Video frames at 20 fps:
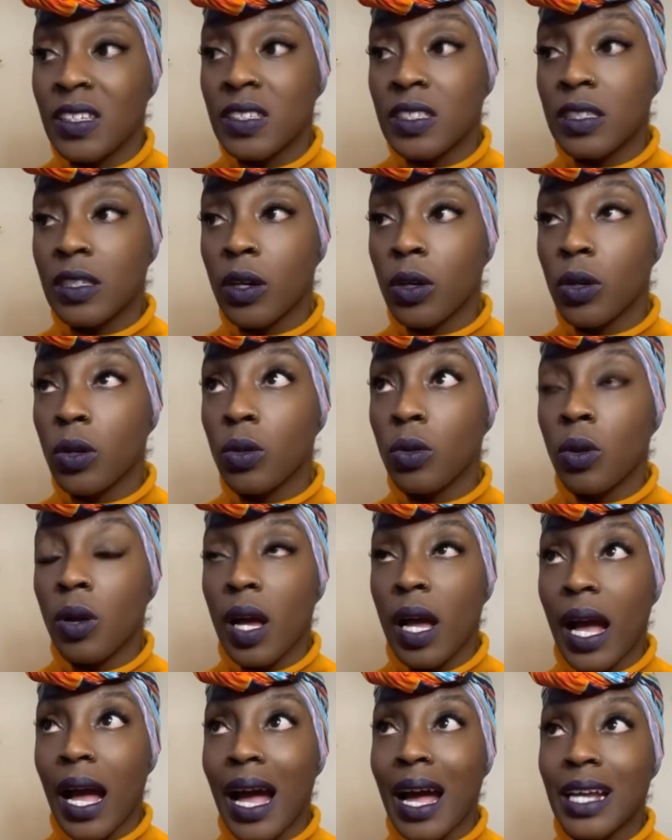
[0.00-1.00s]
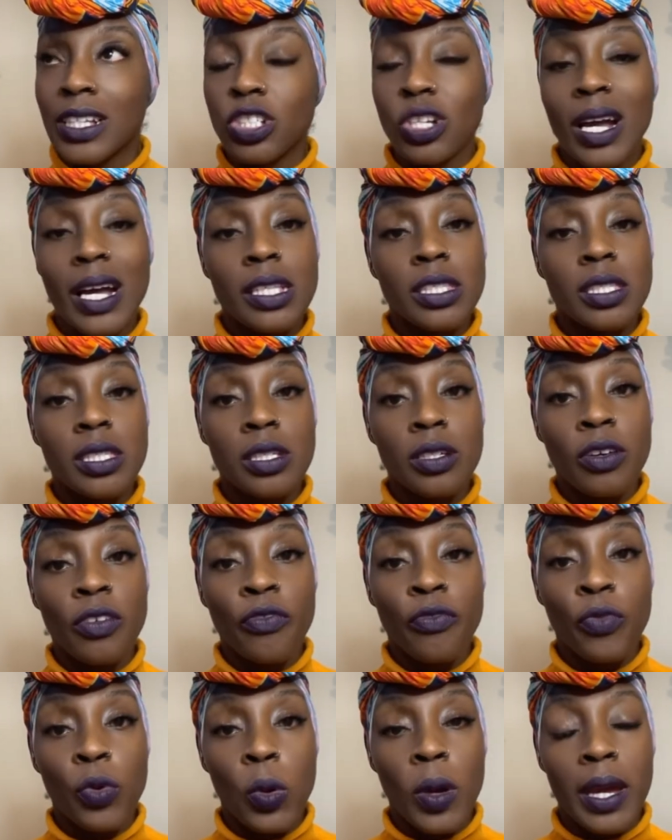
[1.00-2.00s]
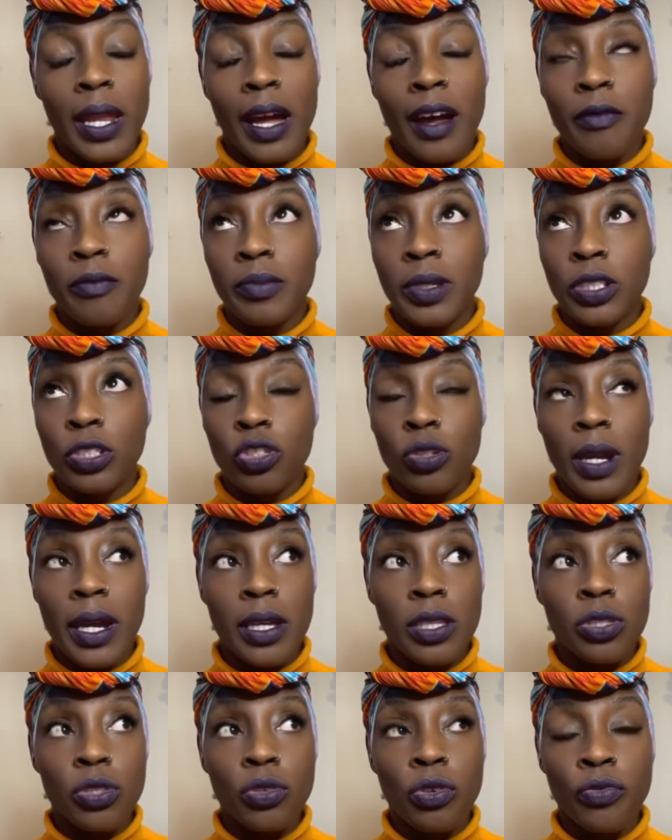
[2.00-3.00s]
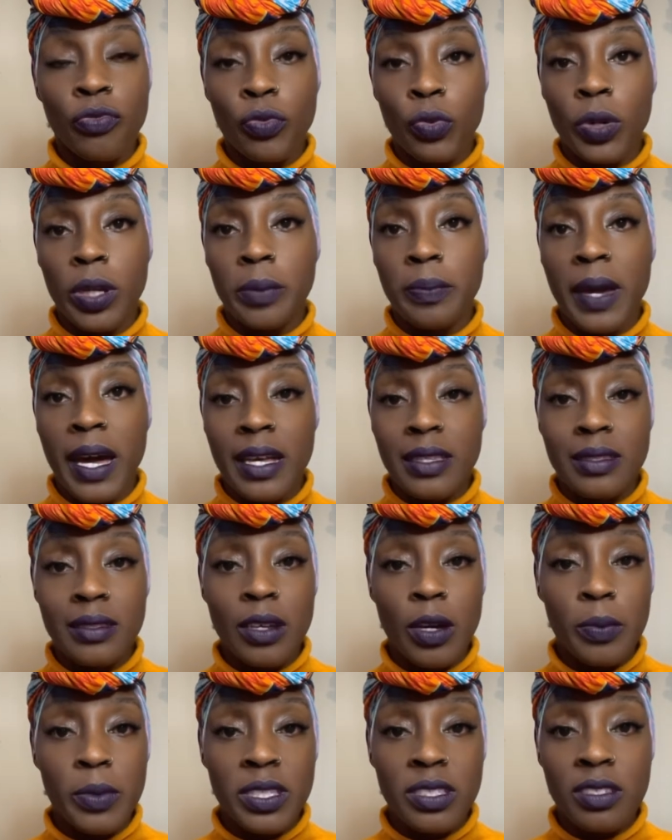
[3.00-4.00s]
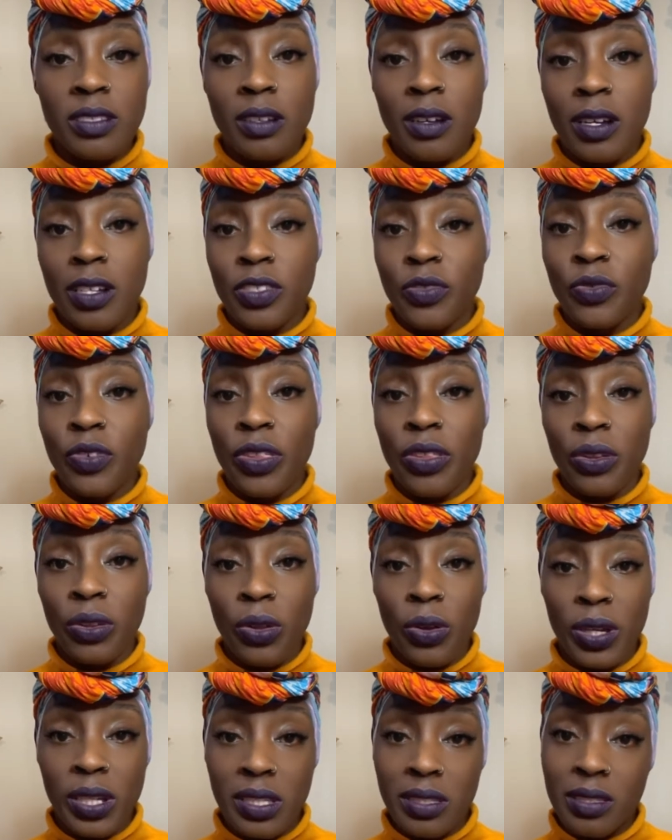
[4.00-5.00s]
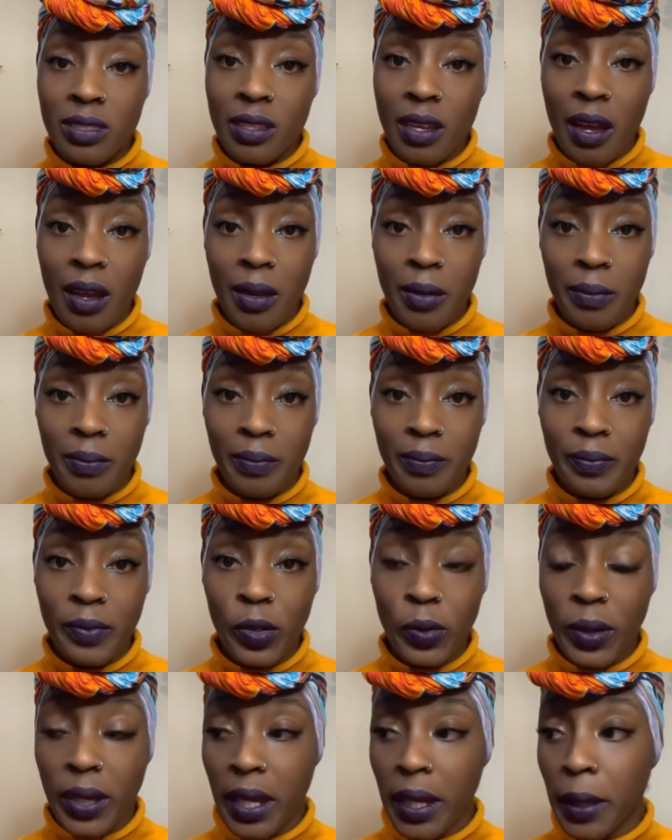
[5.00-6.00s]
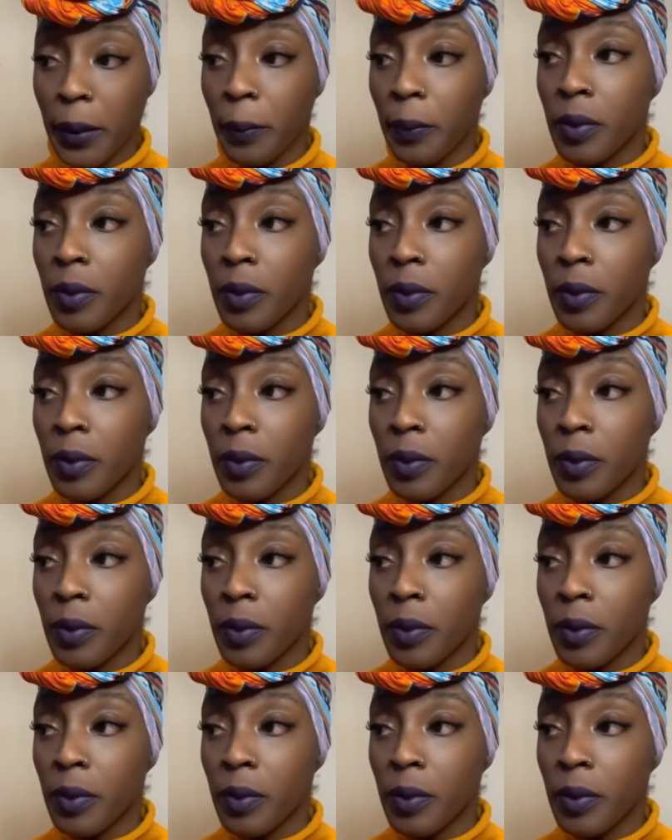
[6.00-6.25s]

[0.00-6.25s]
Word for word: So I tried to avoid. I've been trying to avoid passing out business cards for the longest time okay?